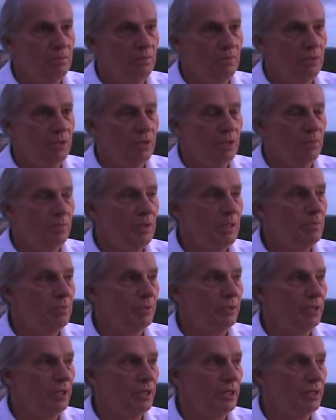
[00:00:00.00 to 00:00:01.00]
there are
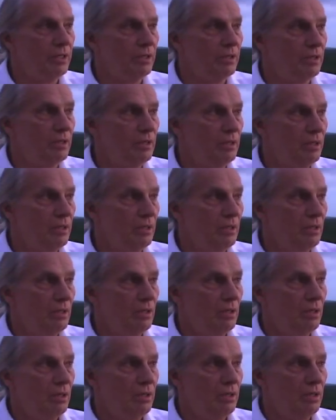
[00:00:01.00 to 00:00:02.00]
people there
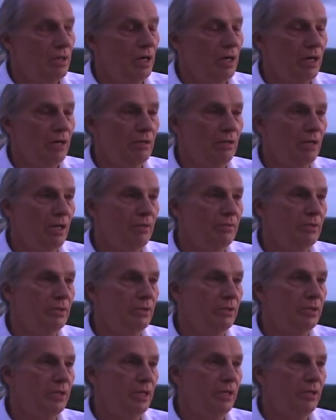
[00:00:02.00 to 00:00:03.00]
on a higher
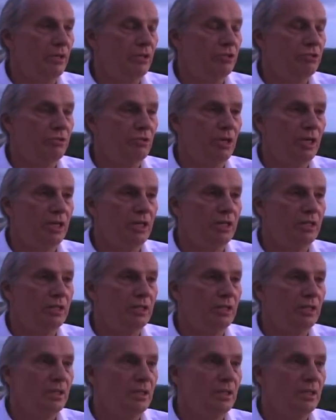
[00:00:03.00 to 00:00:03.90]
level that are trained